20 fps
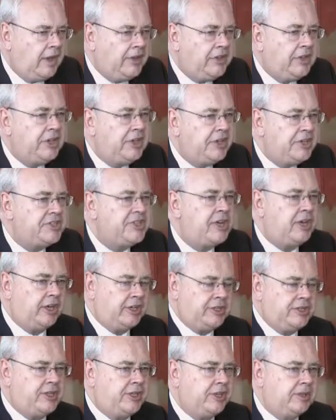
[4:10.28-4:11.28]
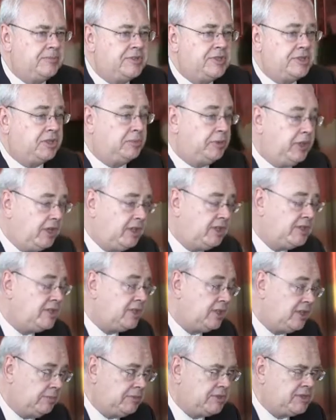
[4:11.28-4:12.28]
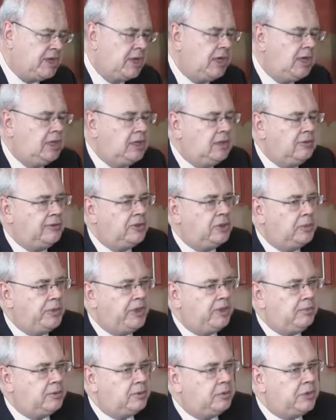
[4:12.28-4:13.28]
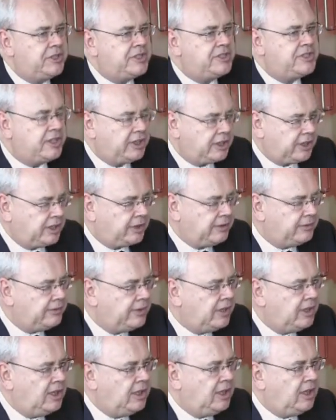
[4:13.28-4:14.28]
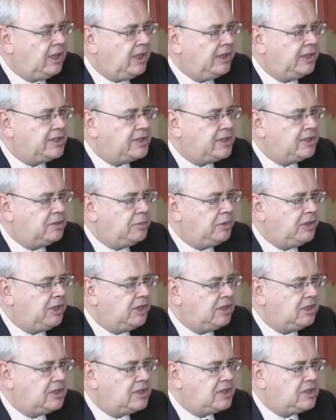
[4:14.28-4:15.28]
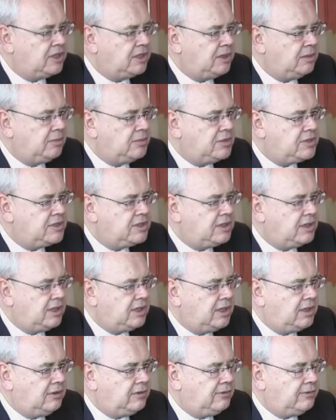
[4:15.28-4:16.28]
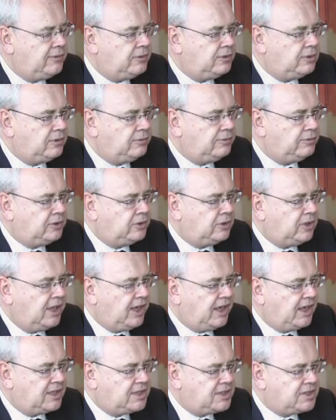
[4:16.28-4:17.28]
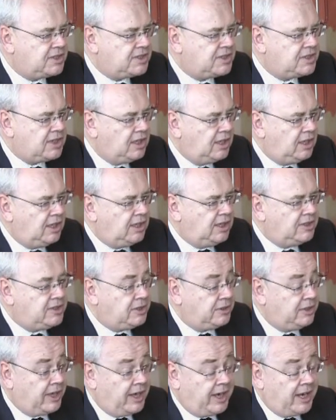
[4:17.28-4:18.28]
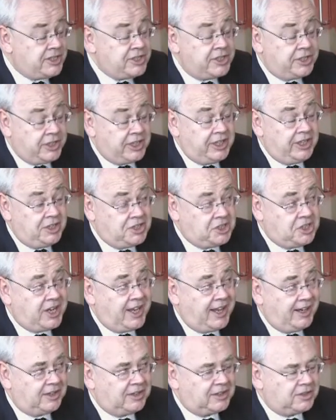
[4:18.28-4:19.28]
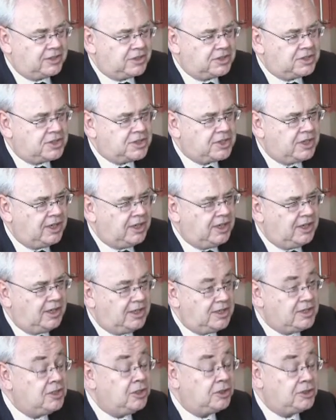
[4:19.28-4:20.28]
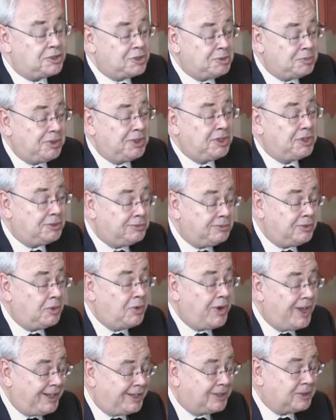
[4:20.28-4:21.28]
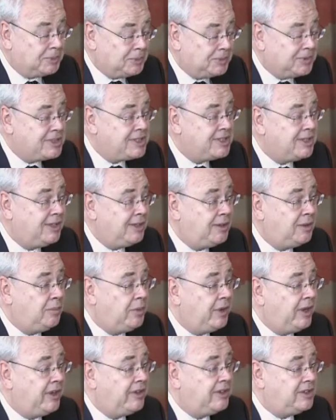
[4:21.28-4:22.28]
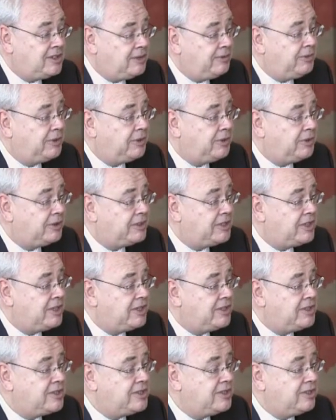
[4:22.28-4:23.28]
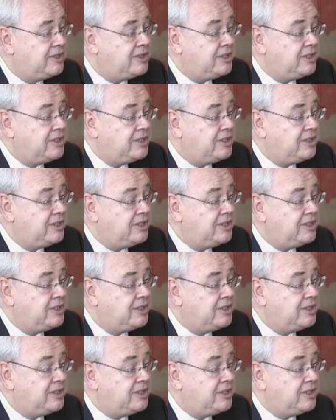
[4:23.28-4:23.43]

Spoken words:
I think it is hard times. It's going to be hard times for the people we serve, and it's going to be hard times for us. So actually a key challenge is not to be overwhelmed by the difficulties